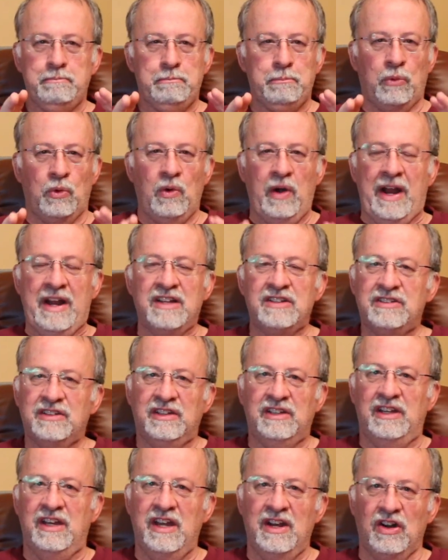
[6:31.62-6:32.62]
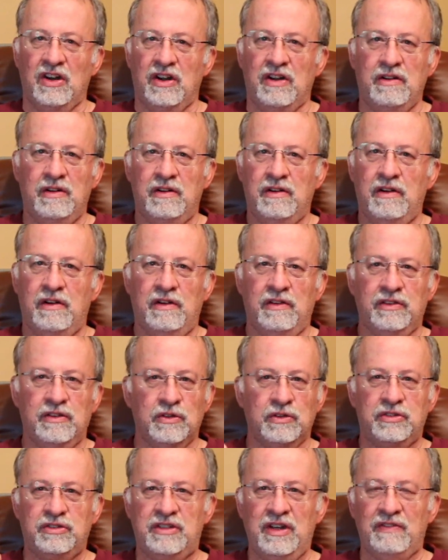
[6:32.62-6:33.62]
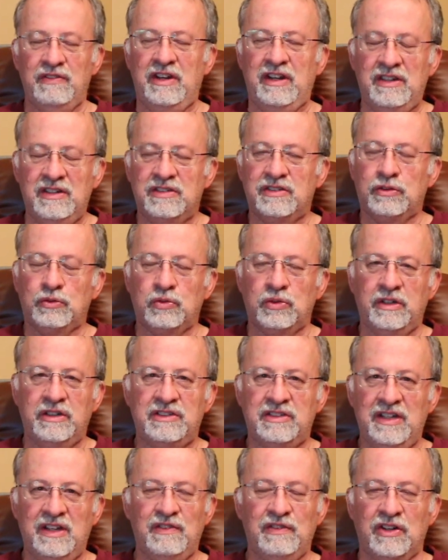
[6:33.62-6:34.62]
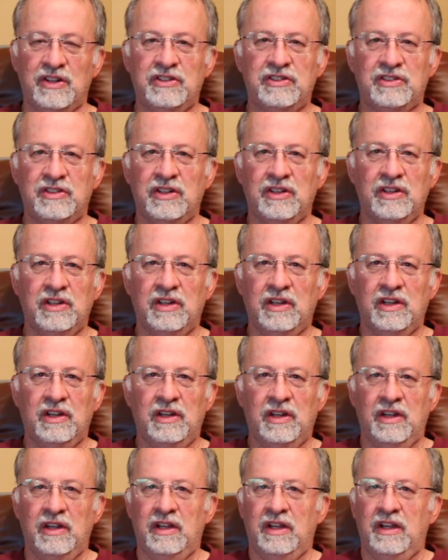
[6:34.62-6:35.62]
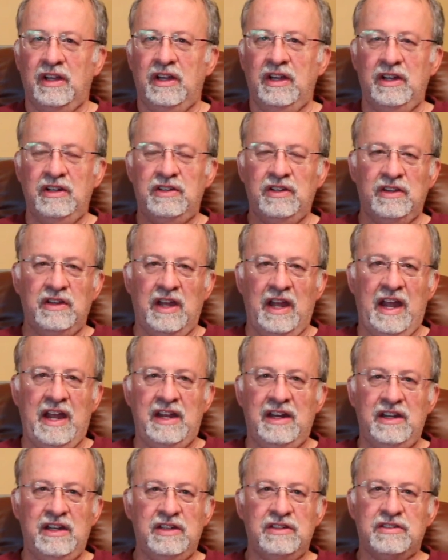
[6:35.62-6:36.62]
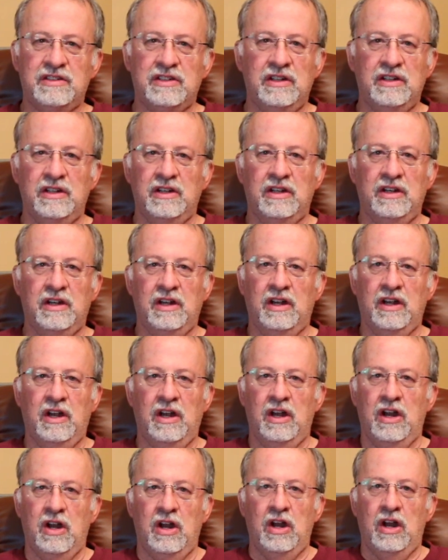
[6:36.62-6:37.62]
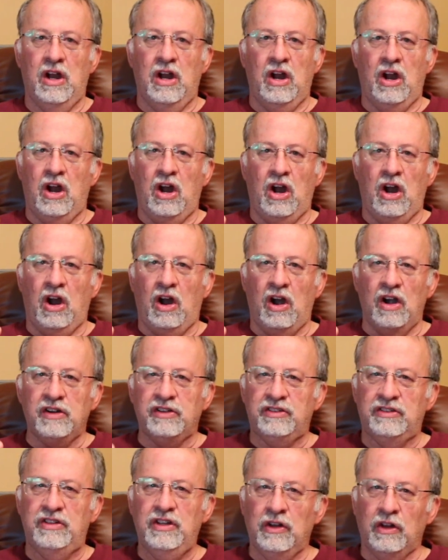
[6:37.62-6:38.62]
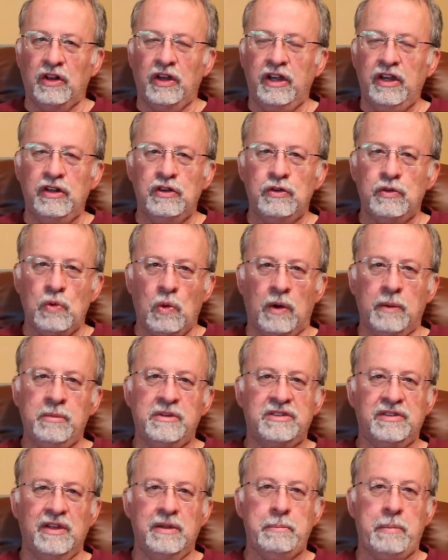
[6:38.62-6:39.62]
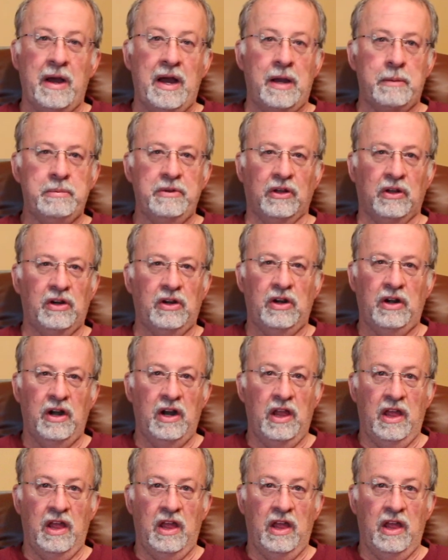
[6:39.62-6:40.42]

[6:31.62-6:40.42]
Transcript: Marantz gear, those 70s receivers into the 80s, are still enormously popular